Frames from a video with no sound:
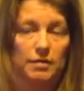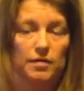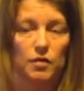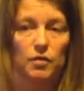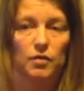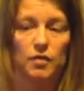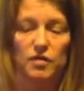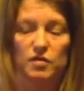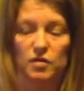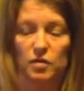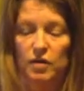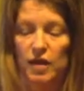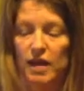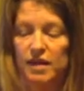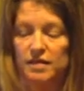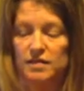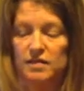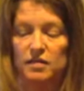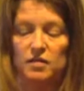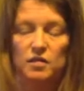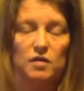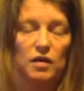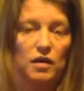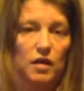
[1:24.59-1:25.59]
so this will last
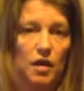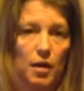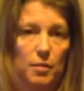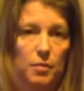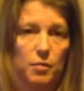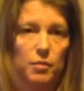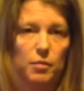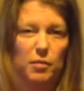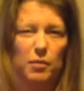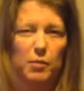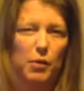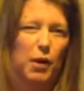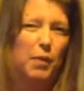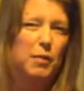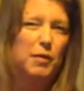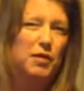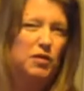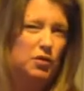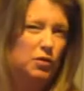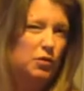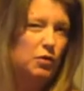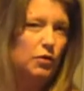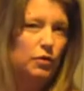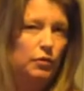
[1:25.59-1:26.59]
us probably
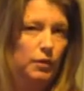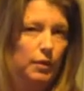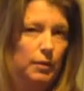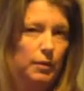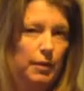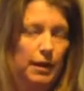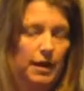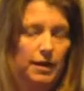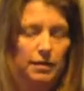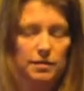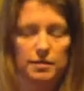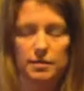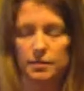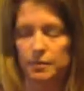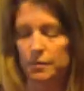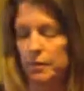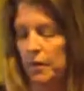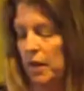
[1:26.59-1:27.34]
2 to 3 weeks.